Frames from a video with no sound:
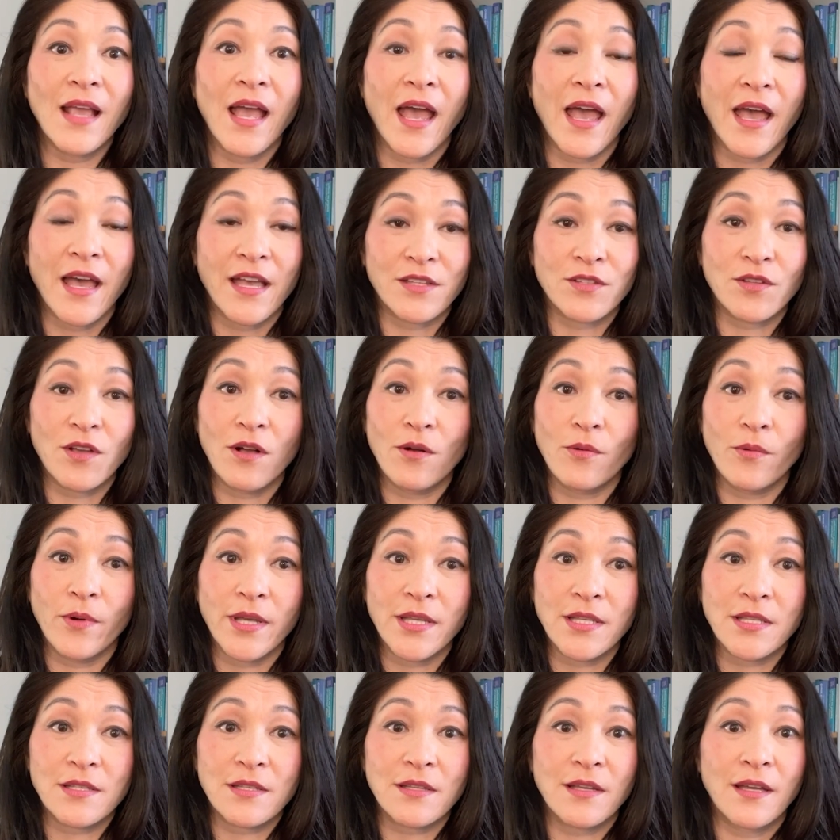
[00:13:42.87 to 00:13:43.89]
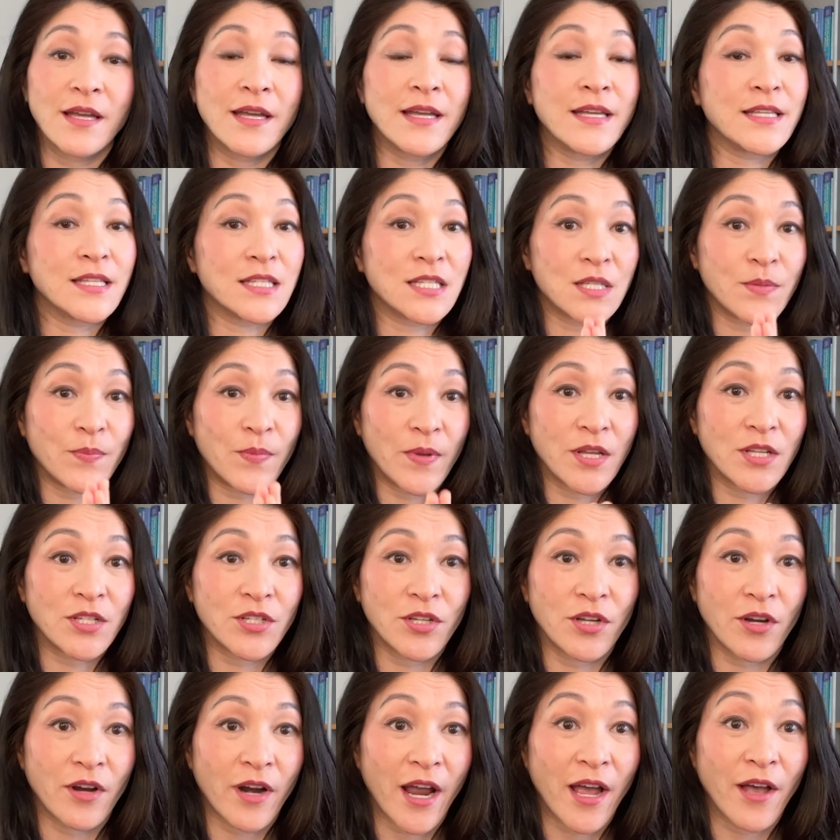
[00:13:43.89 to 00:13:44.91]
As always, speak to
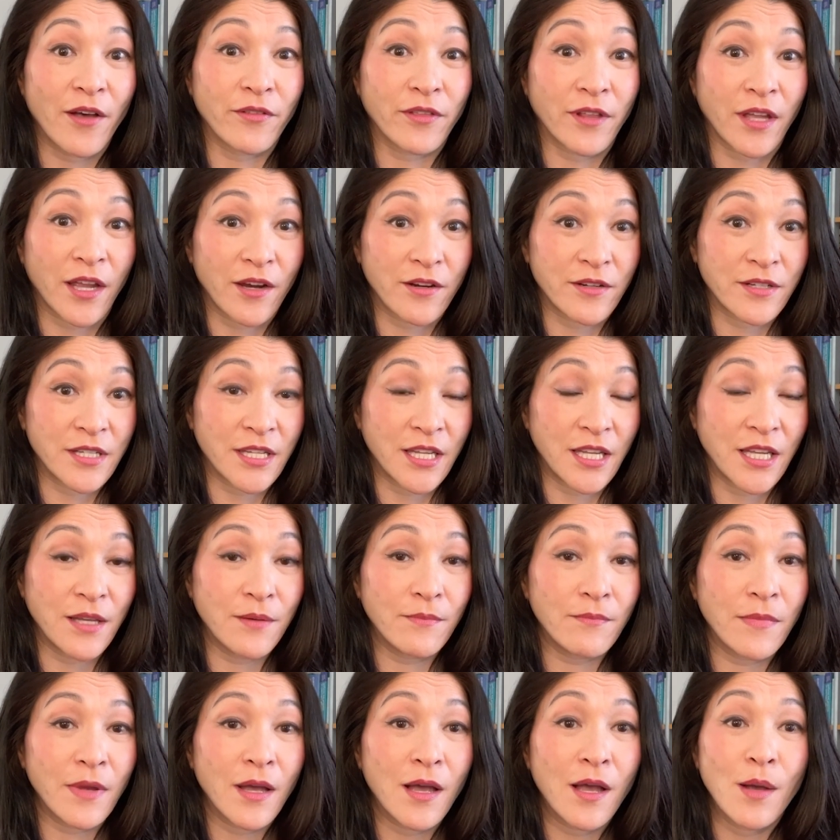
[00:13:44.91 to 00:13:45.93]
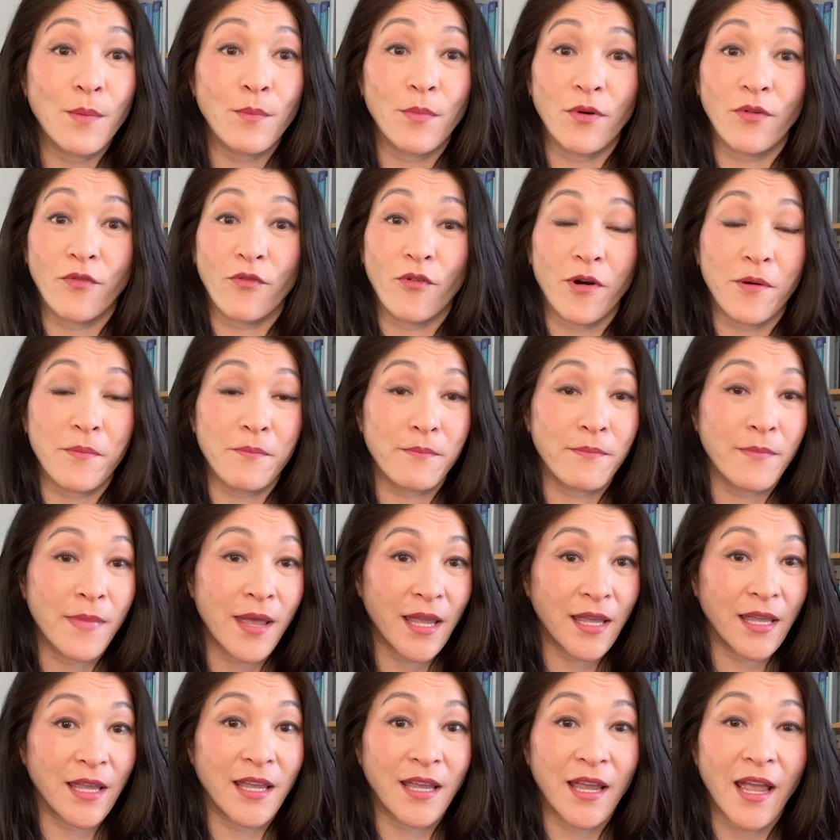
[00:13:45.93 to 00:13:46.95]
your healthcare team before
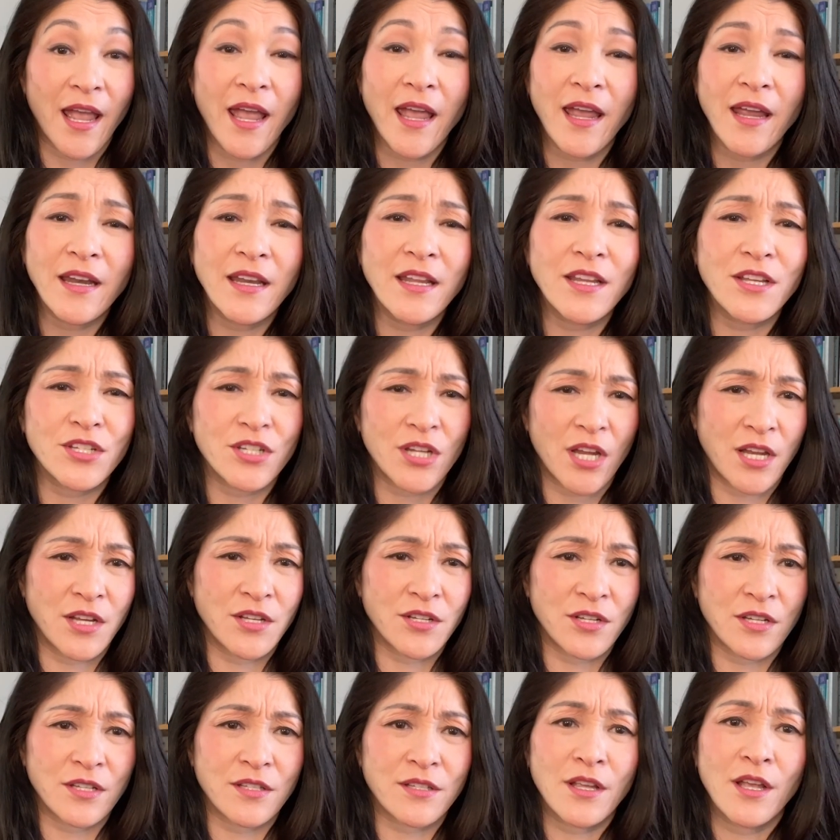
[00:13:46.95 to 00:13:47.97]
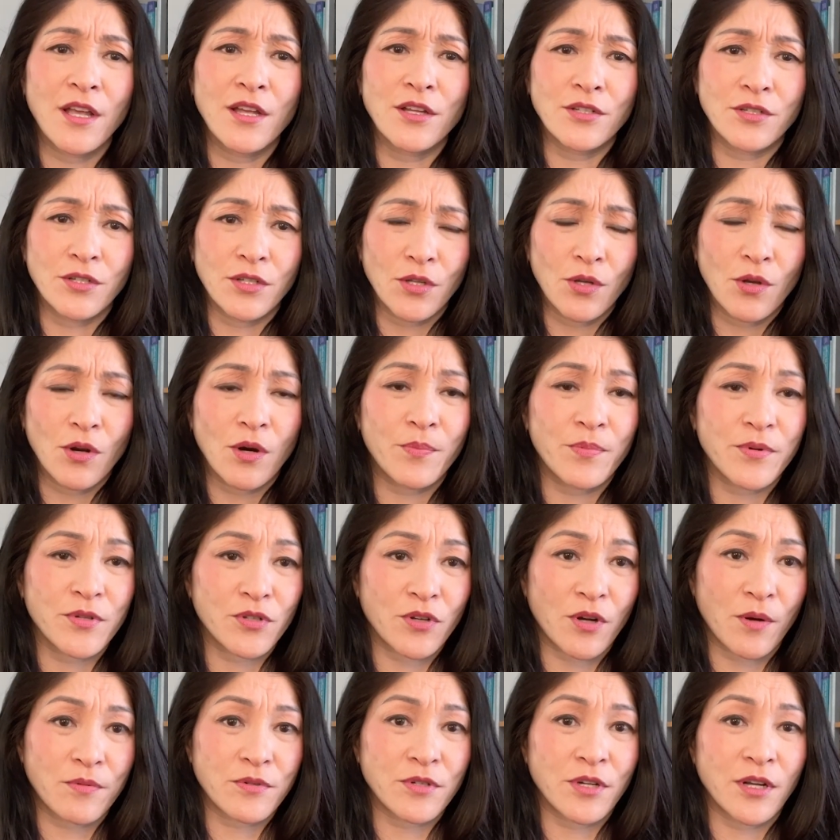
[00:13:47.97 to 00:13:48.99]
making any changes to your
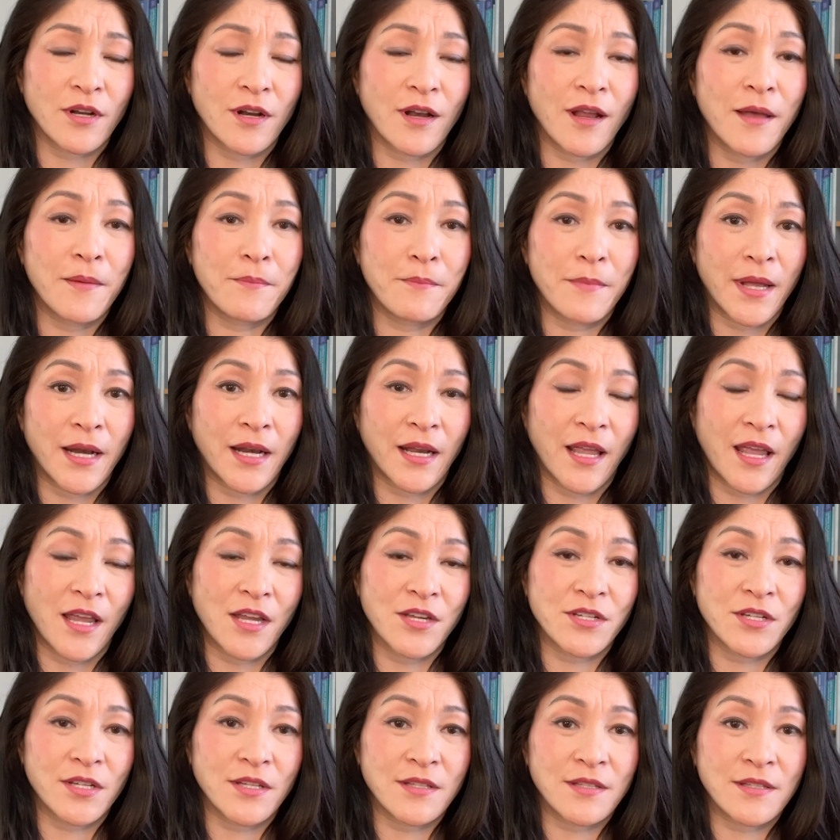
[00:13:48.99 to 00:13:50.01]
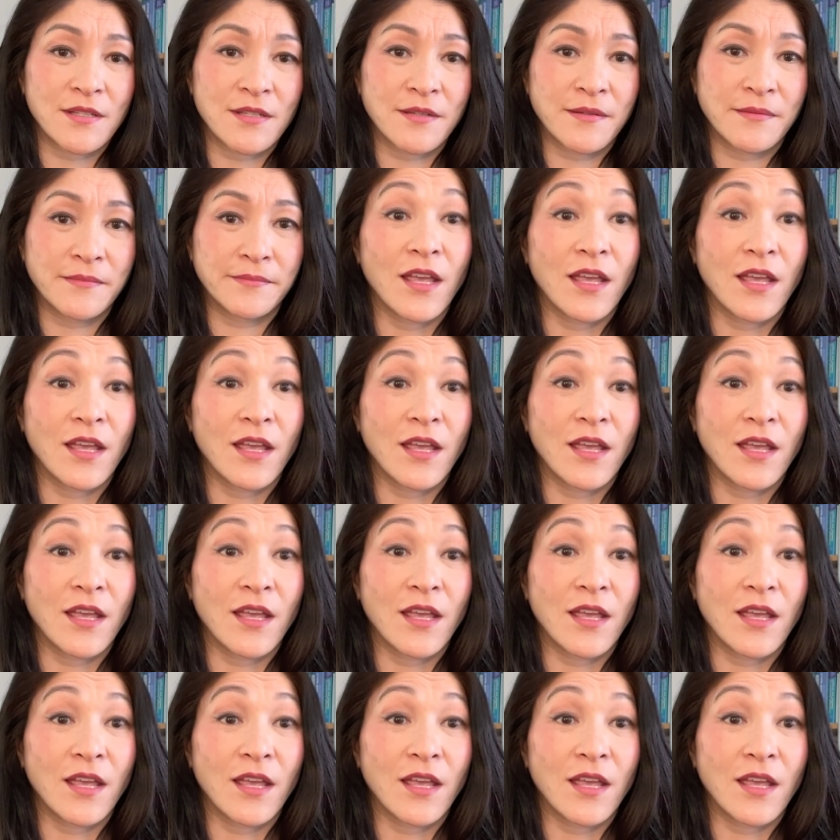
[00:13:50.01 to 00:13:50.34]
prescription medications.